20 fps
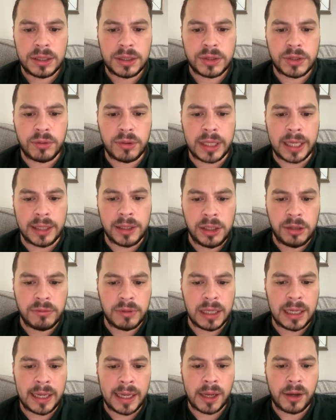So can you
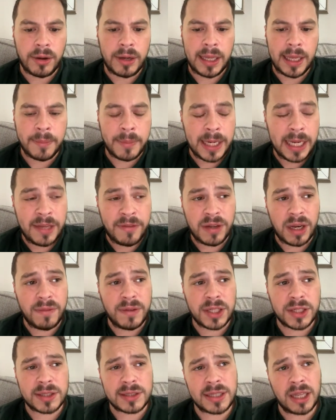rely on him? And even if
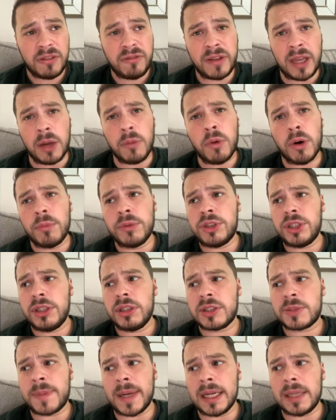he does stay fit, what would you
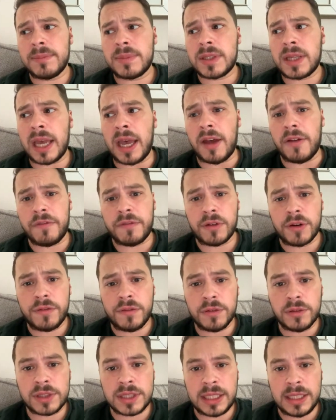expect him to get for a
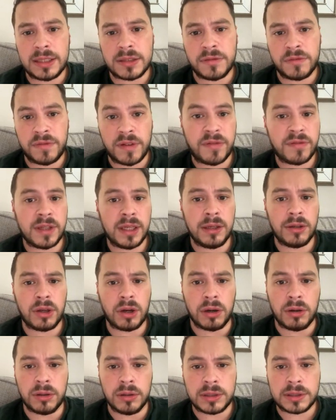full season? 15
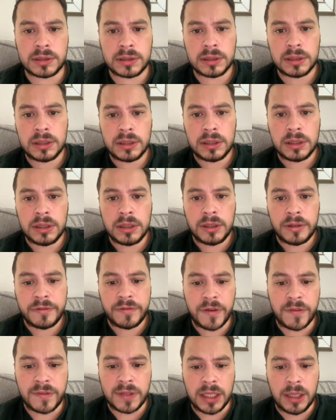goals?
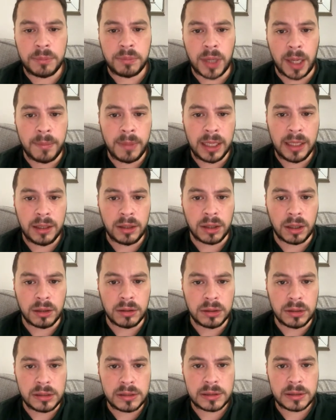15 Premier League
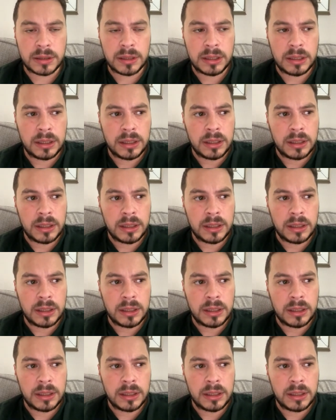goals?